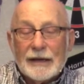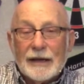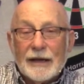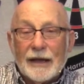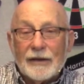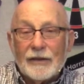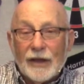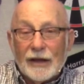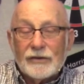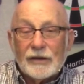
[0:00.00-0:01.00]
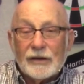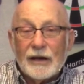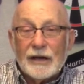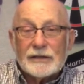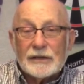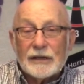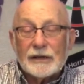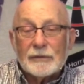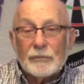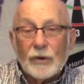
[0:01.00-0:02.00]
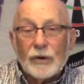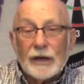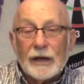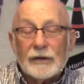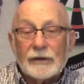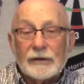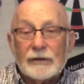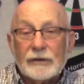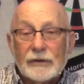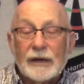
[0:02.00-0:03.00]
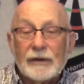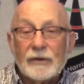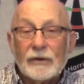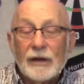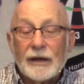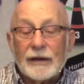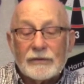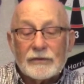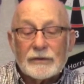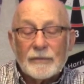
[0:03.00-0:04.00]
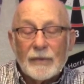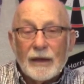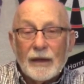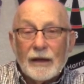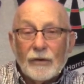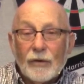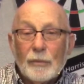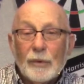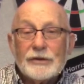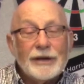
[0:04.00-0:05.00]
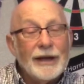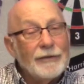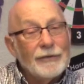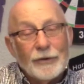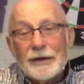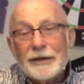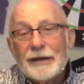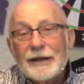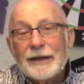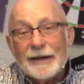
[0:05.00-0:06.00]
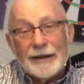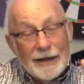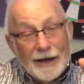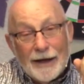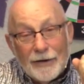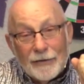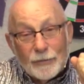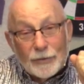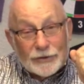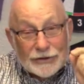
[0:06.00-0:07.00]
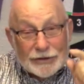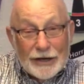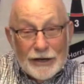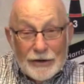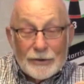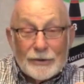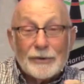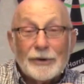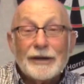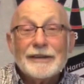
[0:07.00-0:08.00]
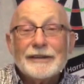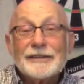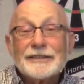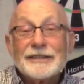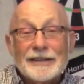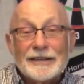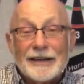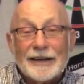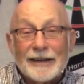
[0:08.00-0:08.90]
And thanks to guys like Mark Eklund who gave their lives. Lord bless you. Have a great day, and I will see you Sunday.